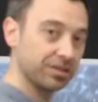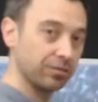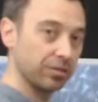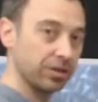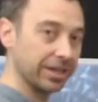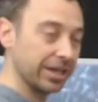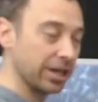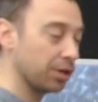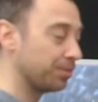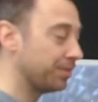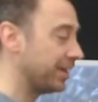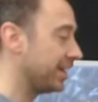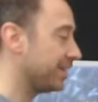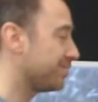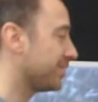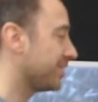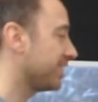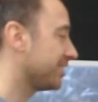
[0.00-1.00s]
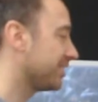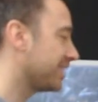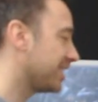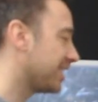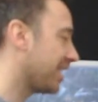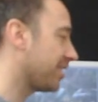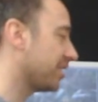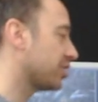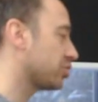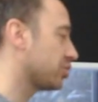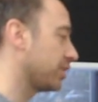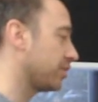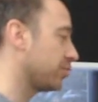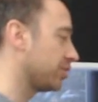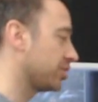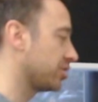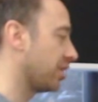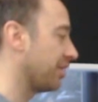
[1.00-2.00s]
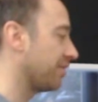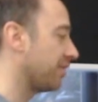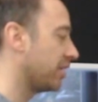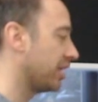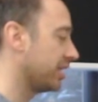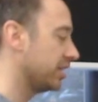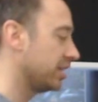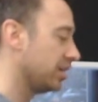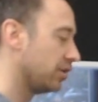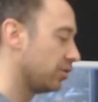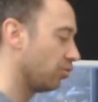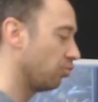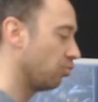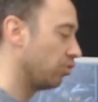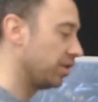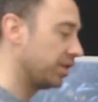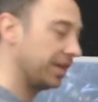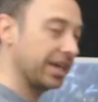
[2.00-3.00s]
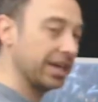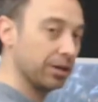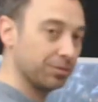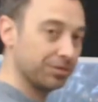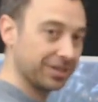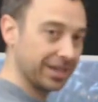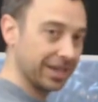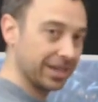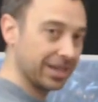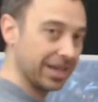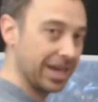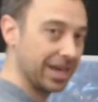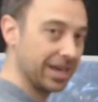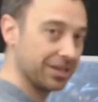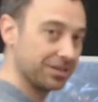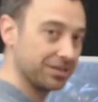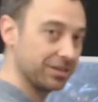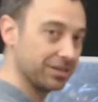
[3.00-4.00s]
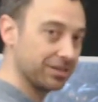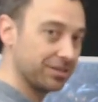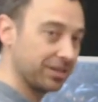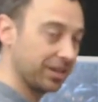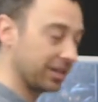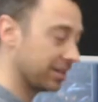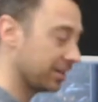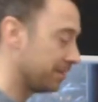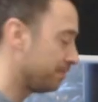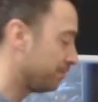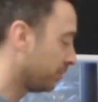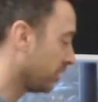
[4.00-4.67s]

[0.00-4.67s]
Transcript: can really help there, but there's another trick which I find really helps get hands in sync.